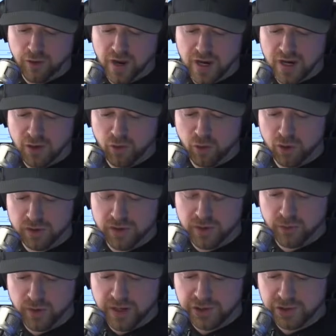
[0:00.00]
Rock and Roll to
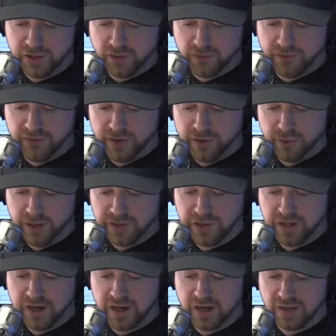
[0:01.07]
the Rescue, a
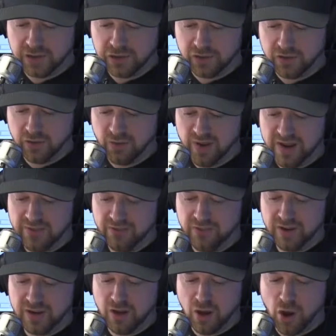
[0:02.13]
fundraising concert to
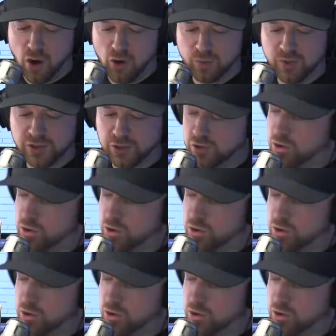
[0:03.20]
benefit homeless